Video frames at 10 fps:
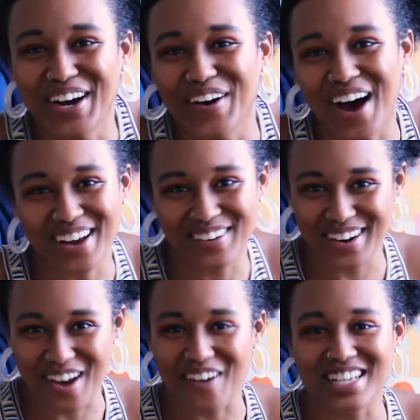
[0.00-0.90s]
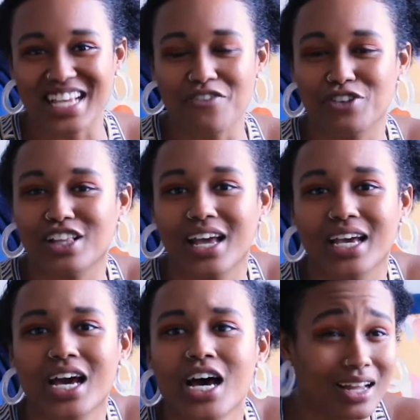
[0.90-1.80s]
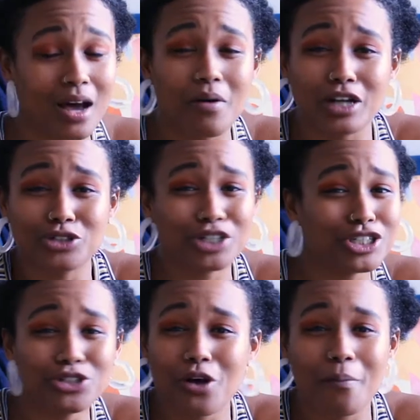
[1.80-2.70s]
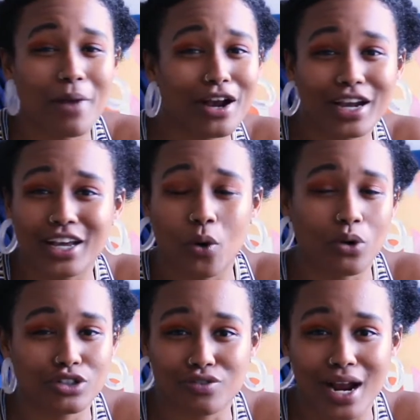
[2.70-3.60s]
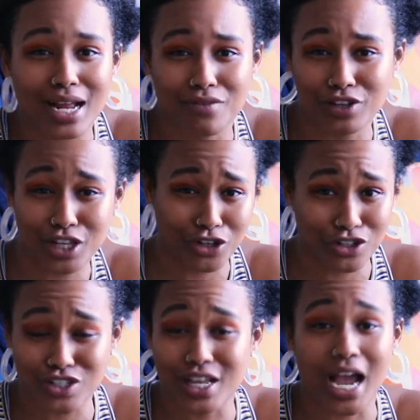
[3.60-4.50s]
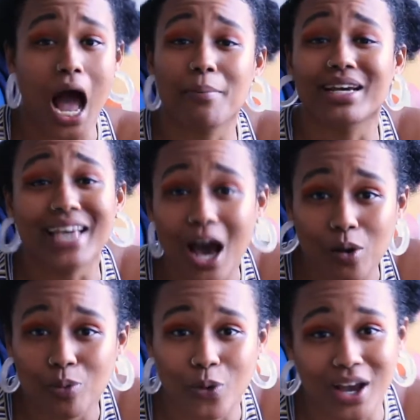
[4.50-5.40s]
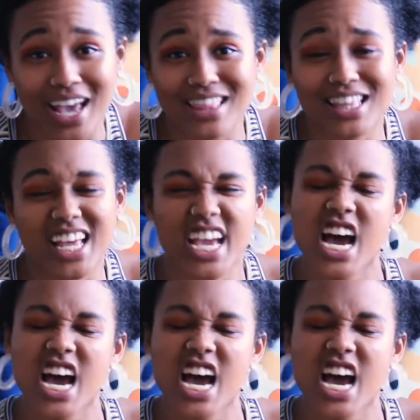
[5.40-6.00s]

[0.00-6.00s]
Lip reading: I don't know, because I feel like a traditional American horse riding, I feel like you're just like, I'm a cowboy, and then like